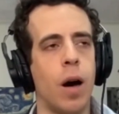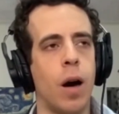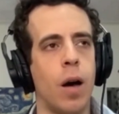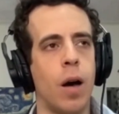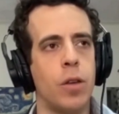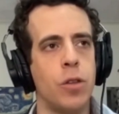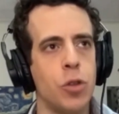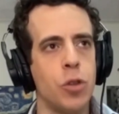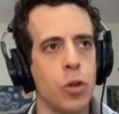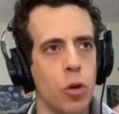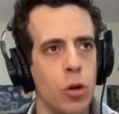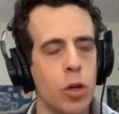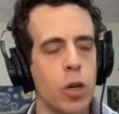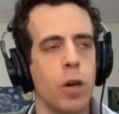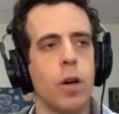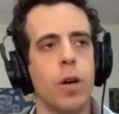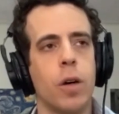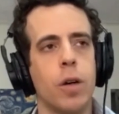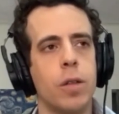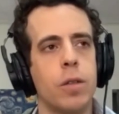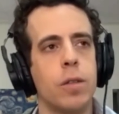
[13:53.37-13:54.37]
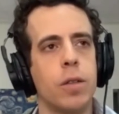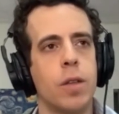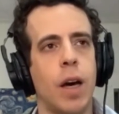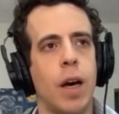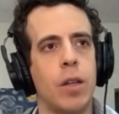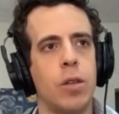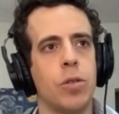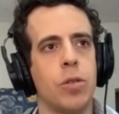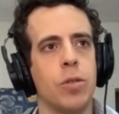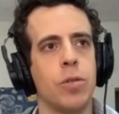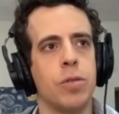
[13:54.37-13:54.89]
your current
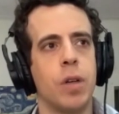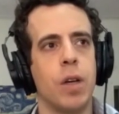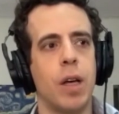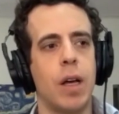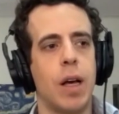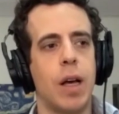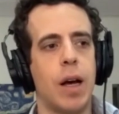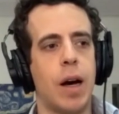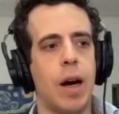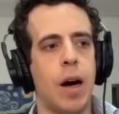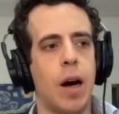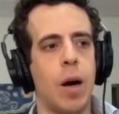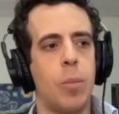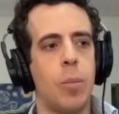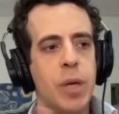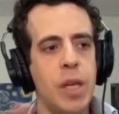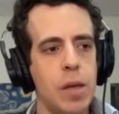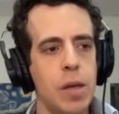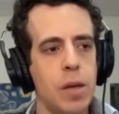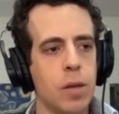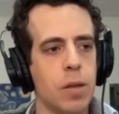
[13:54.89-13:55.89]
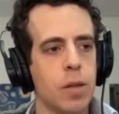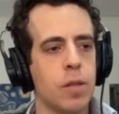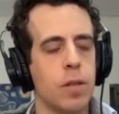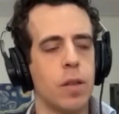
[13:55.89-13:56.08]
kind of peers